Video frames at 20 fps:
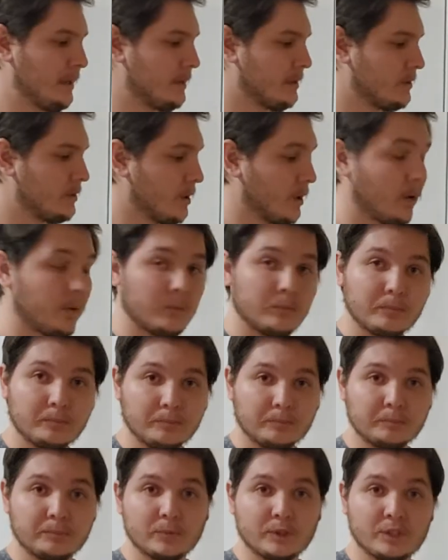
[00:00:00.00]
So
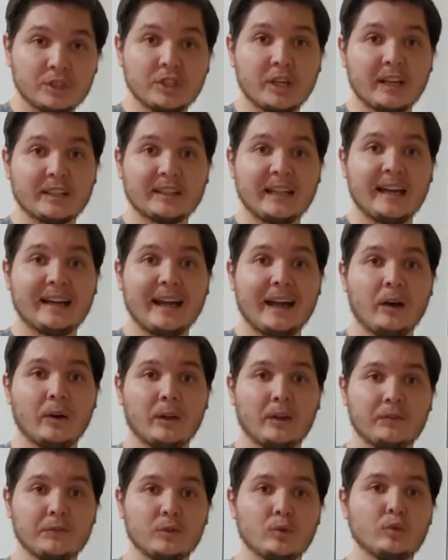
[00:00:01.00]
check that out
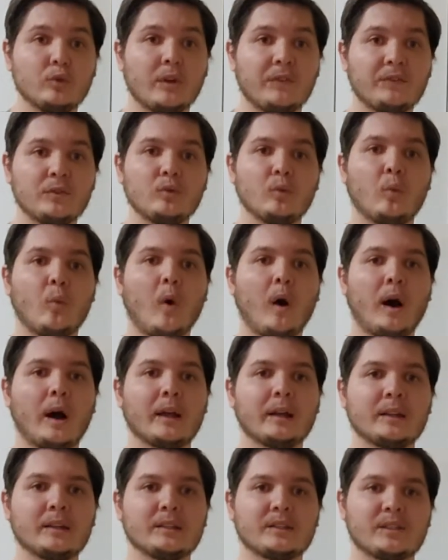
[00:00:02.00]
if you
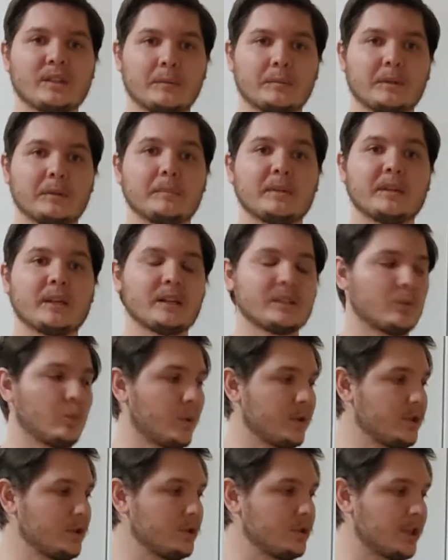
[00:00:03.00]
want something, because
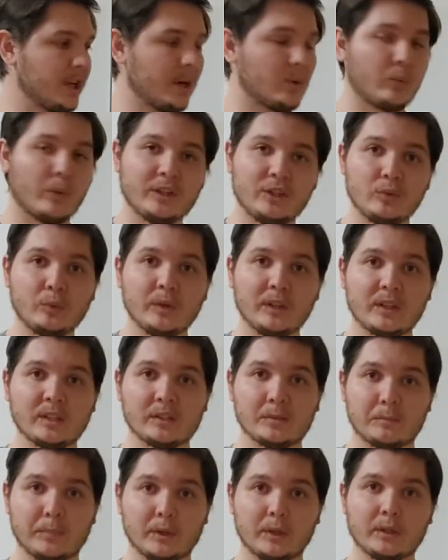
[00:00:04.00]
when you read
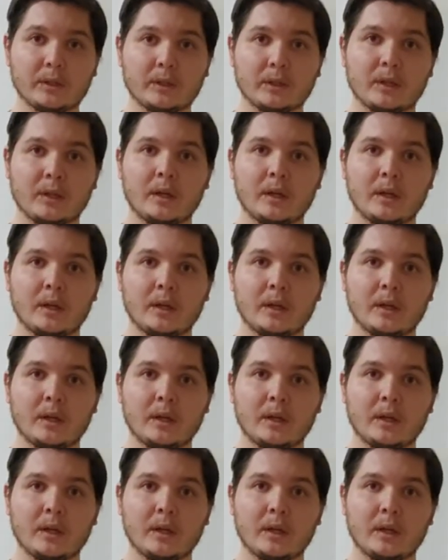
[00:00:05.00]
this book,